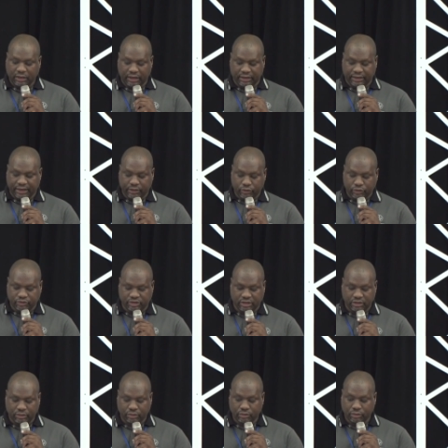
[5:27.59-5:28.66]
and
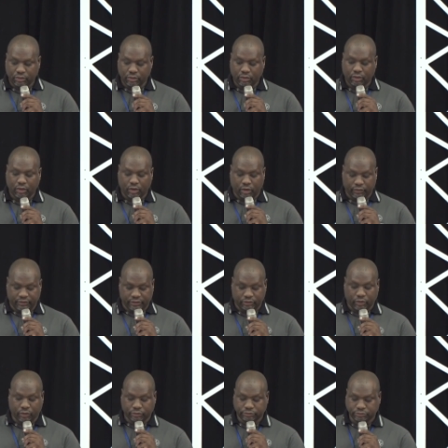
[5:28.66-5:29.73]
energy of His
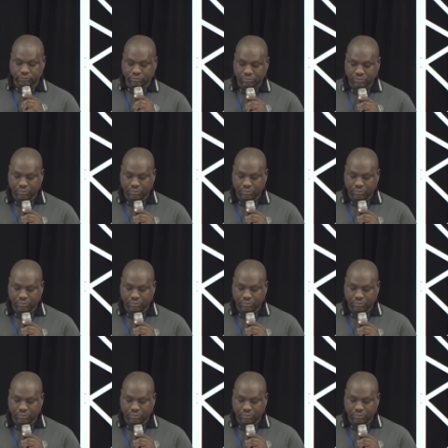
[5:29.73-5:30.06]
own,